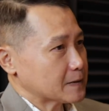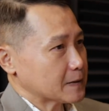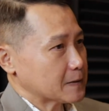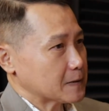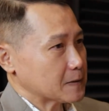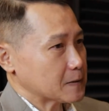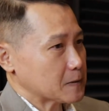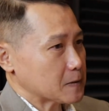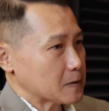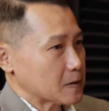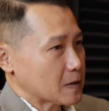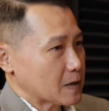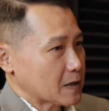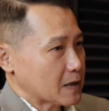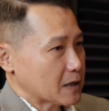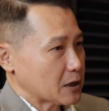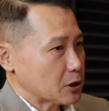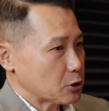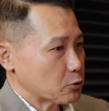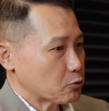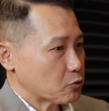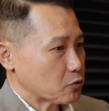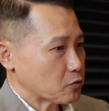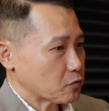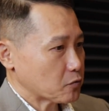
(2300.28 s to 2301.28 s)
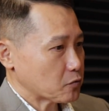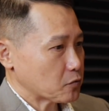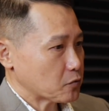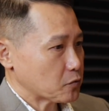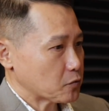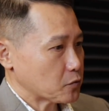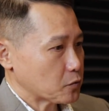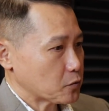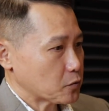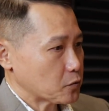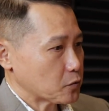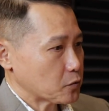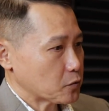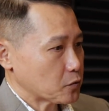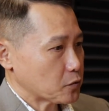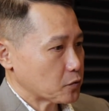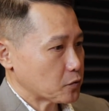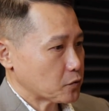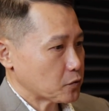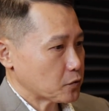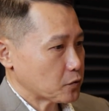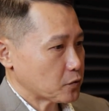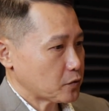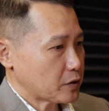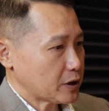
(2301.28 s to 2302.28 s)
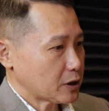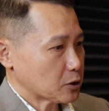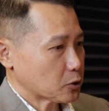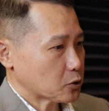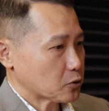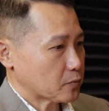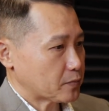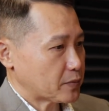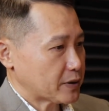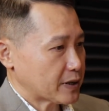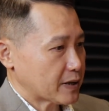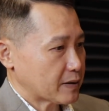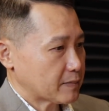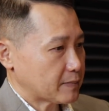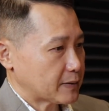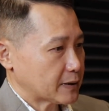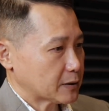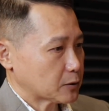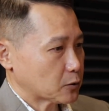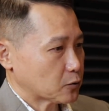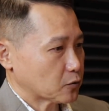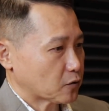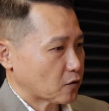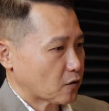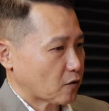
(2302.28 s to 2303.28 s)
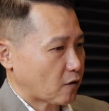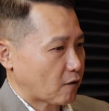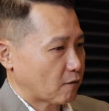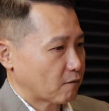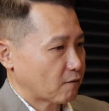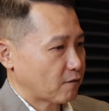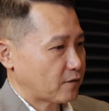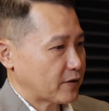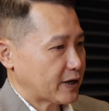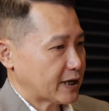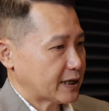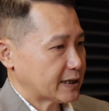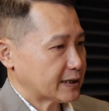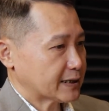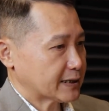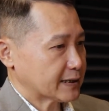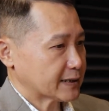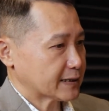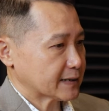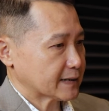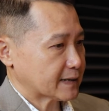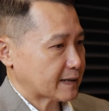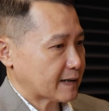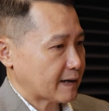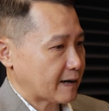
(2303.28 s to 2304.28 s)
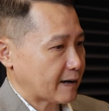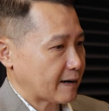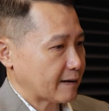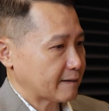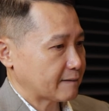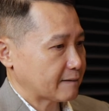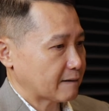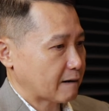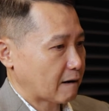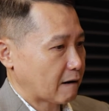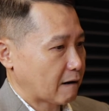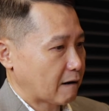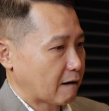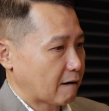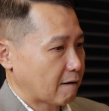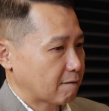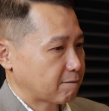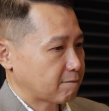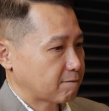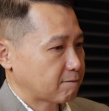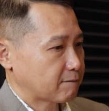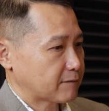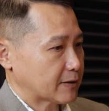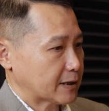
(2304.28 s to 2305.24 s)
So you need to be able to convey the kind of